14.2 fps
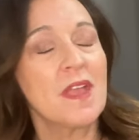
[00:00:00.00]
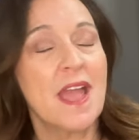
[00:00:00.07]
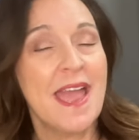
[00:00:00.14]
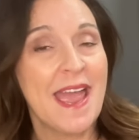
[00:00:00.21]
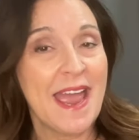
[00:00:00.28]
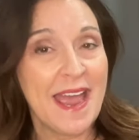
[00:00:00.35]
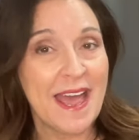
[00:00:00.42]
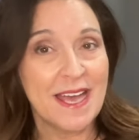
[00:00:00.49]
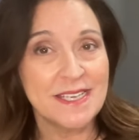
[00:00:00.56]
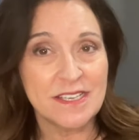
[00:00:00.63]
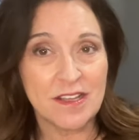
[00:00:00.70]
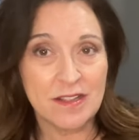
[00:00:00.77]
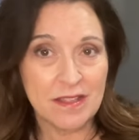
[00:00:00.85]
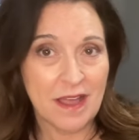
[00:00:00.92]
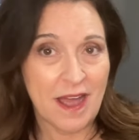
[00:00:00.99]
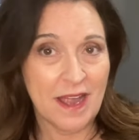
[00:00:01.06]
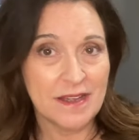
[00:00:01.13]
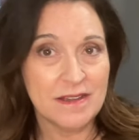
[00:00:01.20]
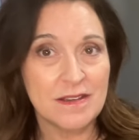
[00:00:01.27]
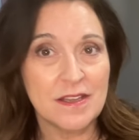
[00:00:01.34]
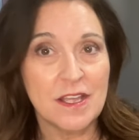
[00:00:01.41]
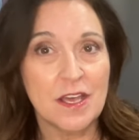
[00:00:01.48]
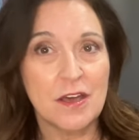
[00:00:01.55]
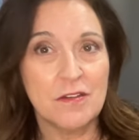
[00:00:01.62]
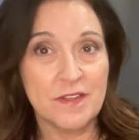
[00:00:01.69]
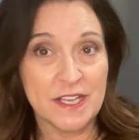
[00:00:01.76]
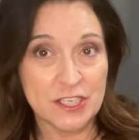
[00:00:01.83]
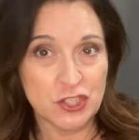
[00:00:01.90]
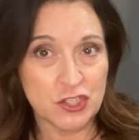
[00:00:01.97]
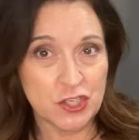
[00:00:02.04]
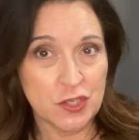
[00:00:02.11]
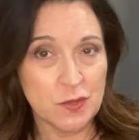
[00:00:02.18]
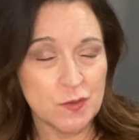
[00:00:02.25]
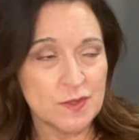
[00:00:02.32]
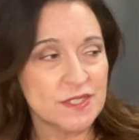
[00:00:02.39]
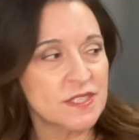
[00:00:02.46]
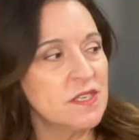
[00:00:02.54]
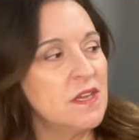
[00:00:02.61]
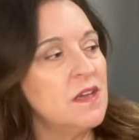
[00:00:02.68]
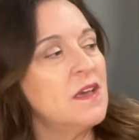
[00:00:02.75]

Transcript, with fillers: had a lot of issues.